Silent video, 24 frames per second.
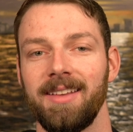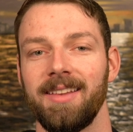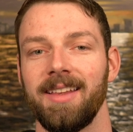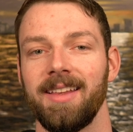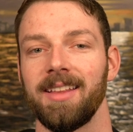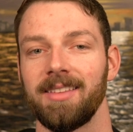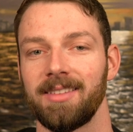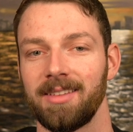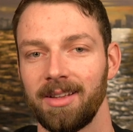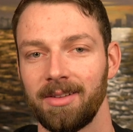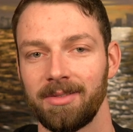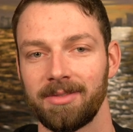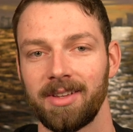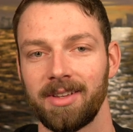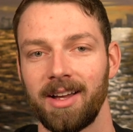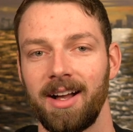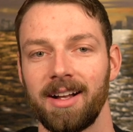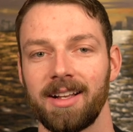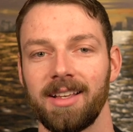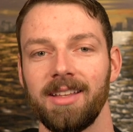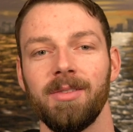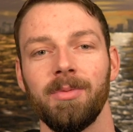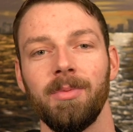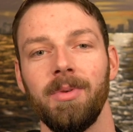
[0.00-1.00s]
that
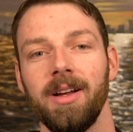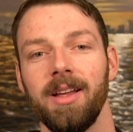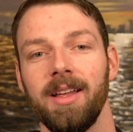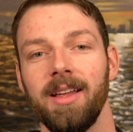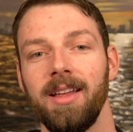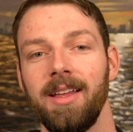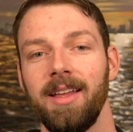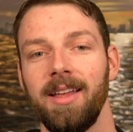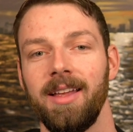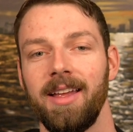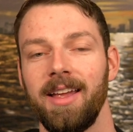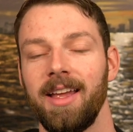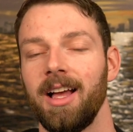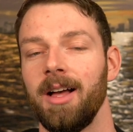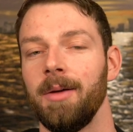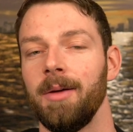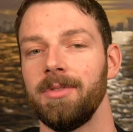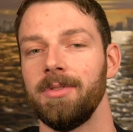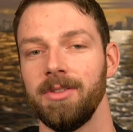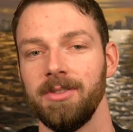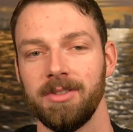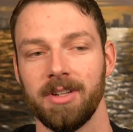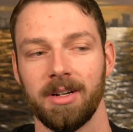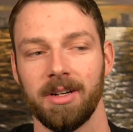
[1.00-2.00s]
self-talk is what
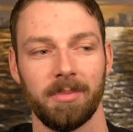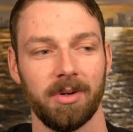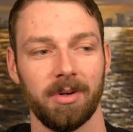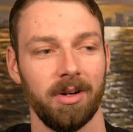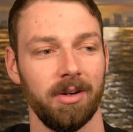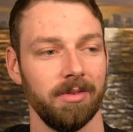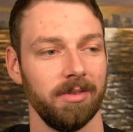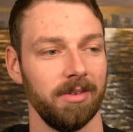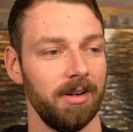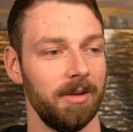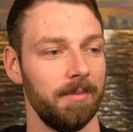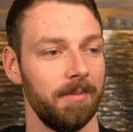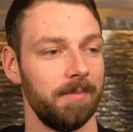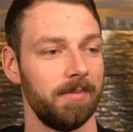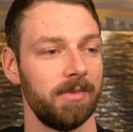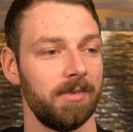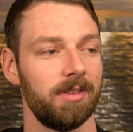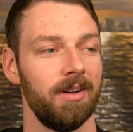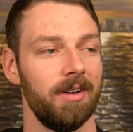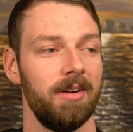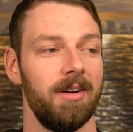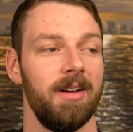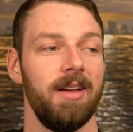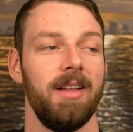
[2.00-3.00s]
helps you jump over them.
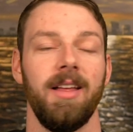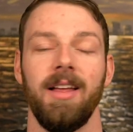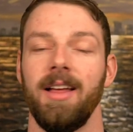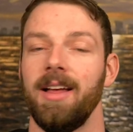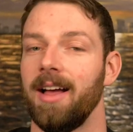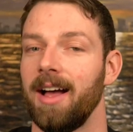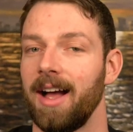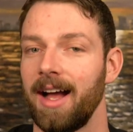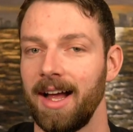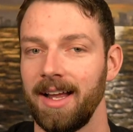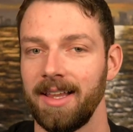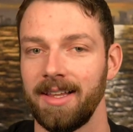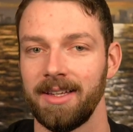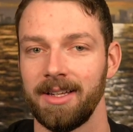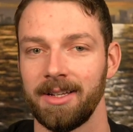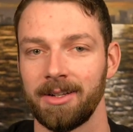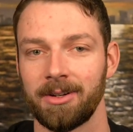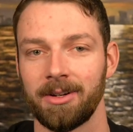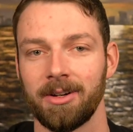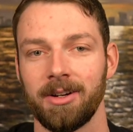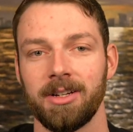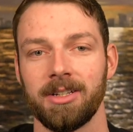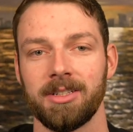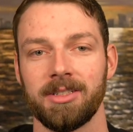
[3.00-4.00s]
So highly
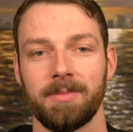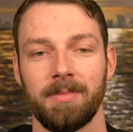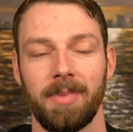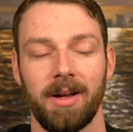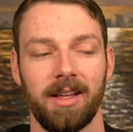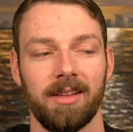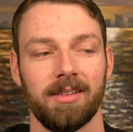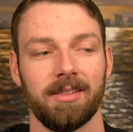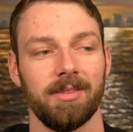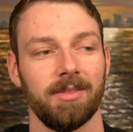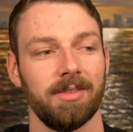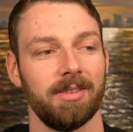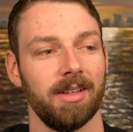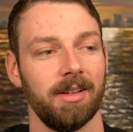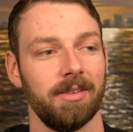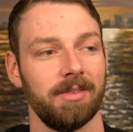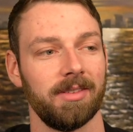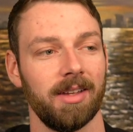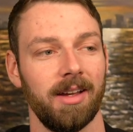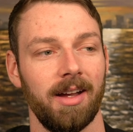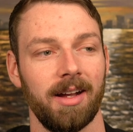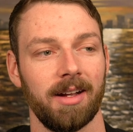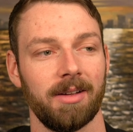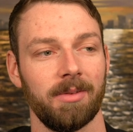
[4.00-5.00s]
encourage positive
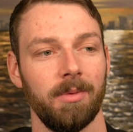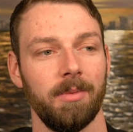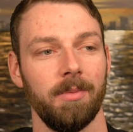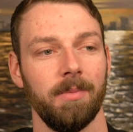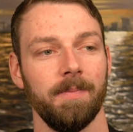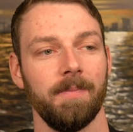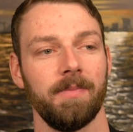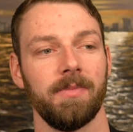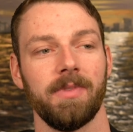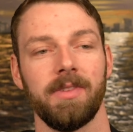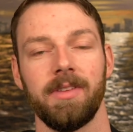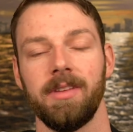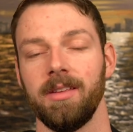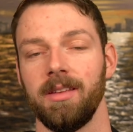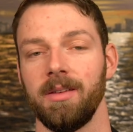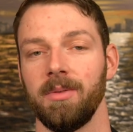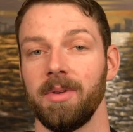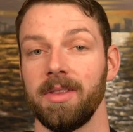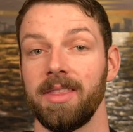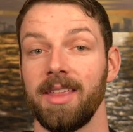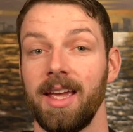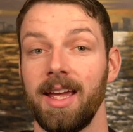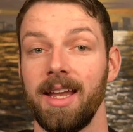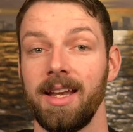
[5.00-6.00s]
self-talk when dealing
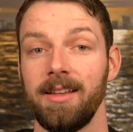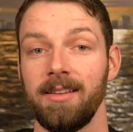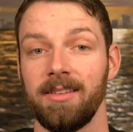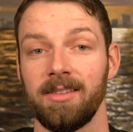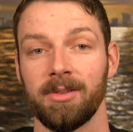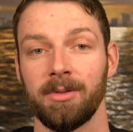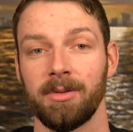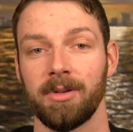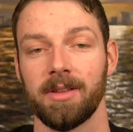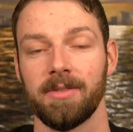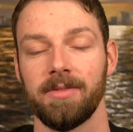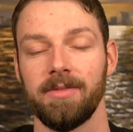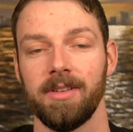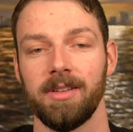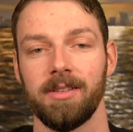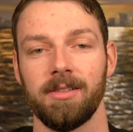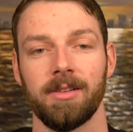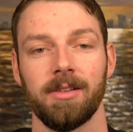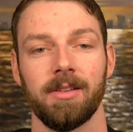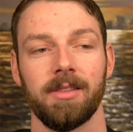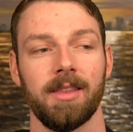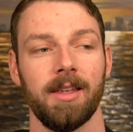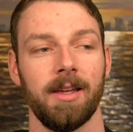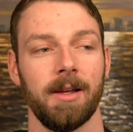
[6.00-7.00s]
with any sort of
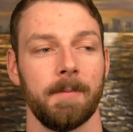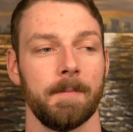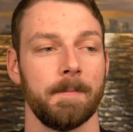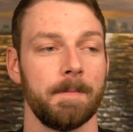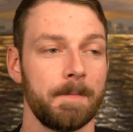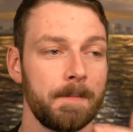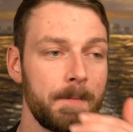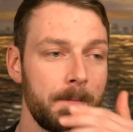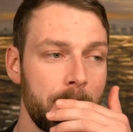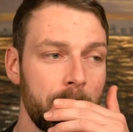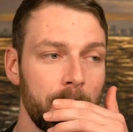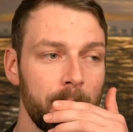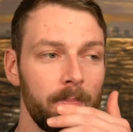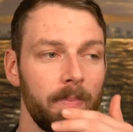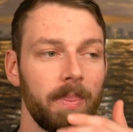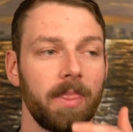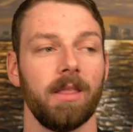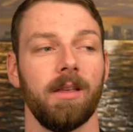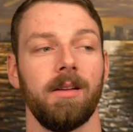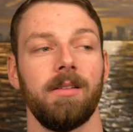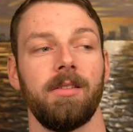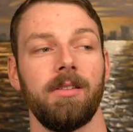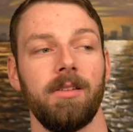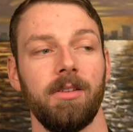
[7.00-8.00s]
physical thing.
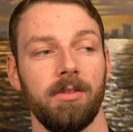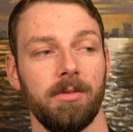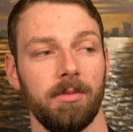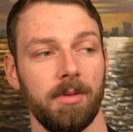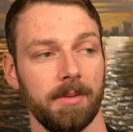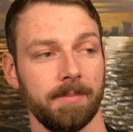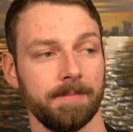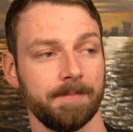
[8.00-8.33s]
Excuse me.